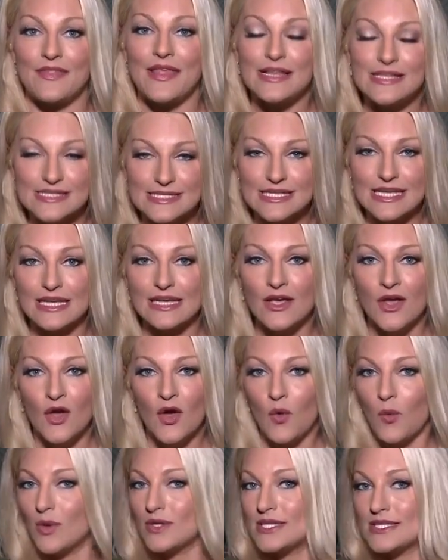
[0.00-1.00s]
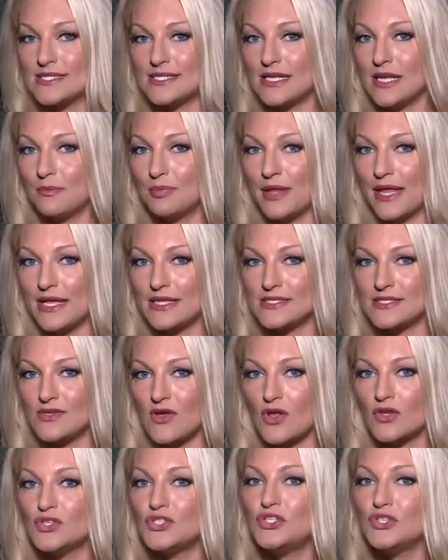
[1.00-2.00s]
and then see what the city plans
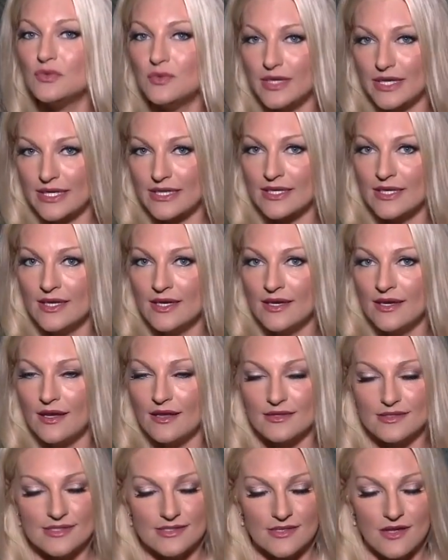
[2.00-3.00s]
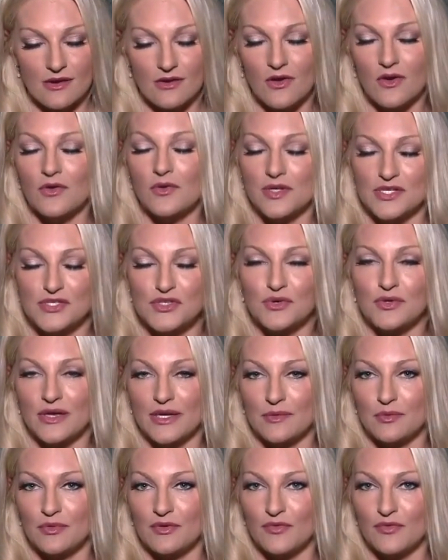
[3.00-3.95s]
on doing. This is an ongoing story.